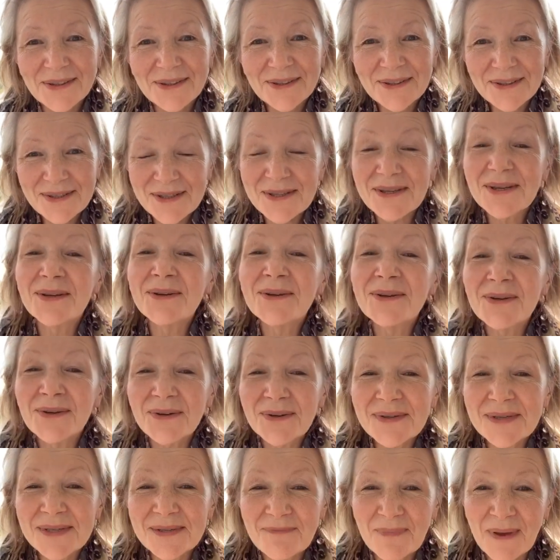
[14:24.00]
to
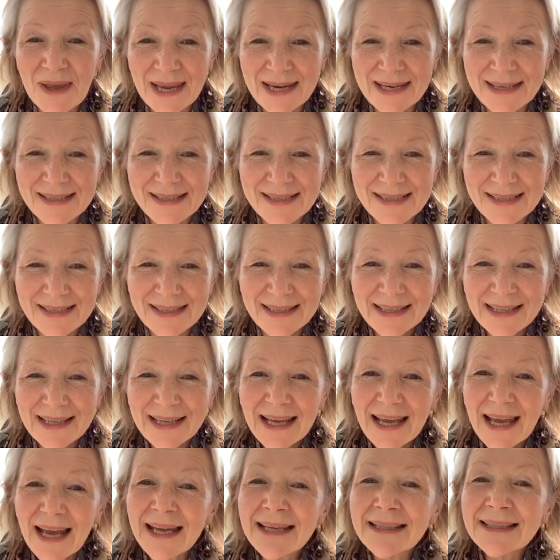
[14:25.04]
your space,
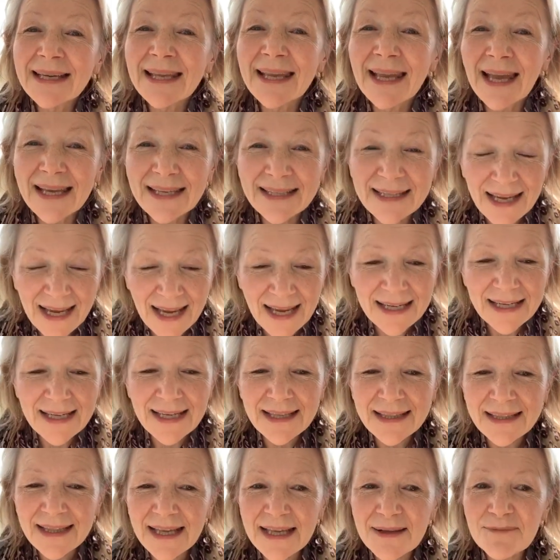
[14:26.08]
and can
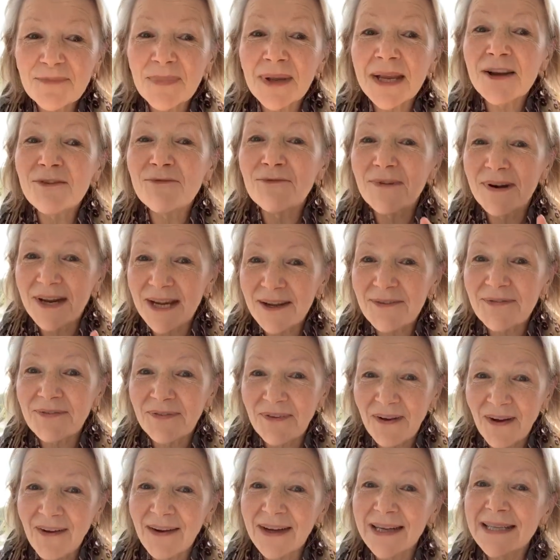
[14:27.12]
anything be
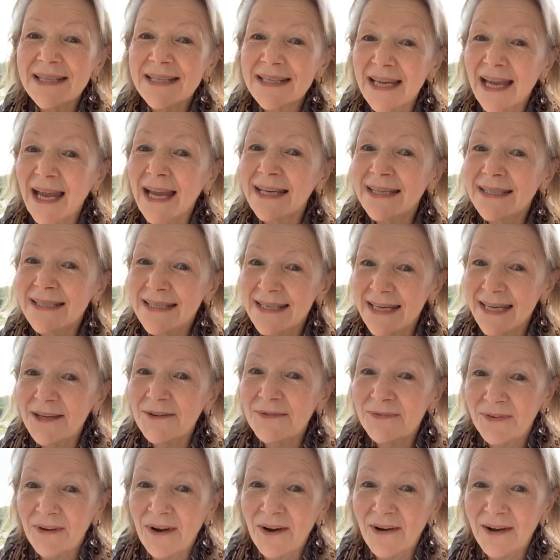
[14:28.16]
refined and
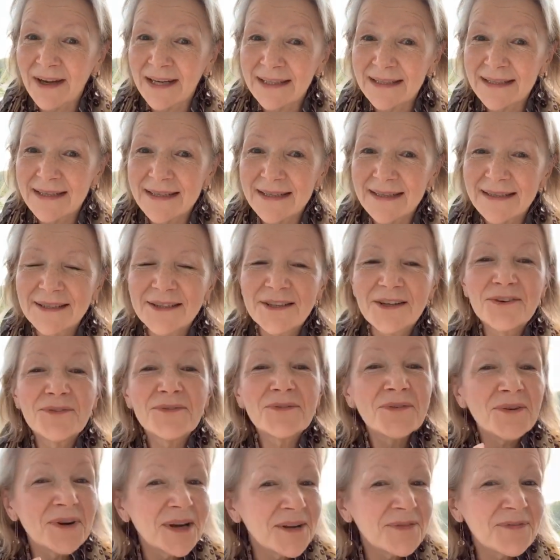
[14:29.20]
defined,
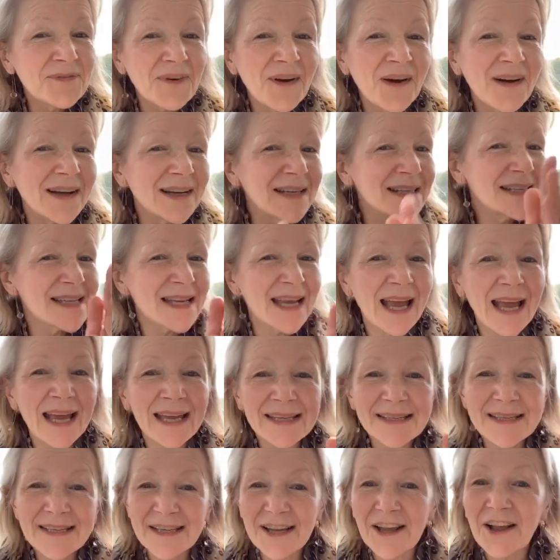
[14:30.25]
refined
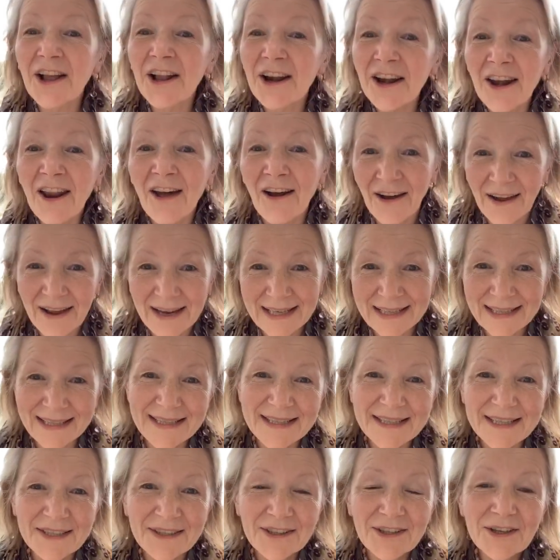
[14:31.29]
and
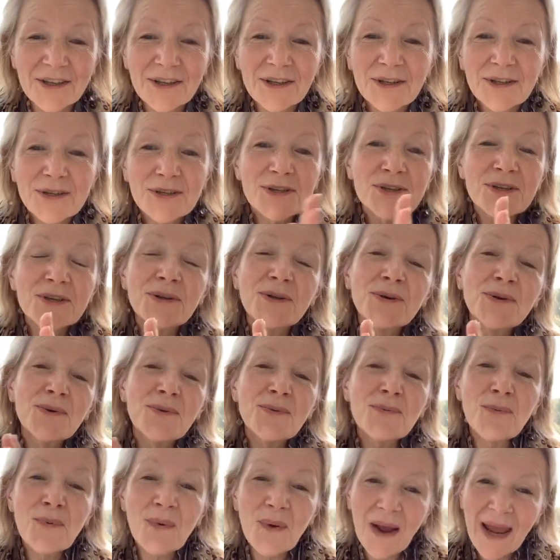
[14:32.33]
aligned to
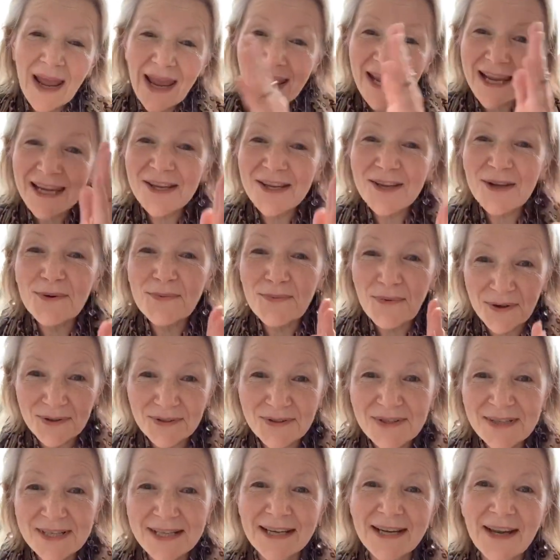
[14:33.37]
where you
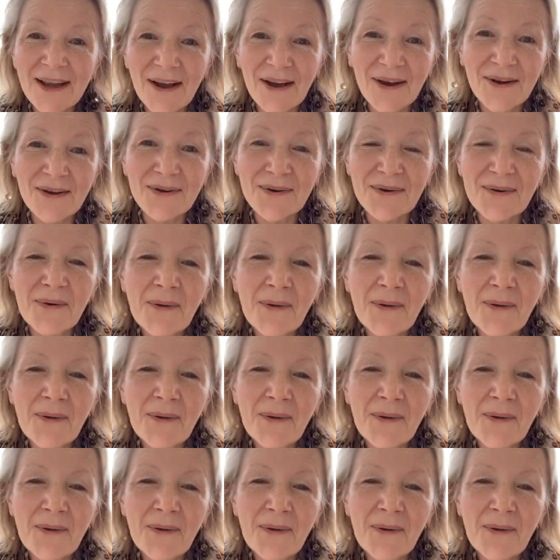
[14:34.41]
want to go.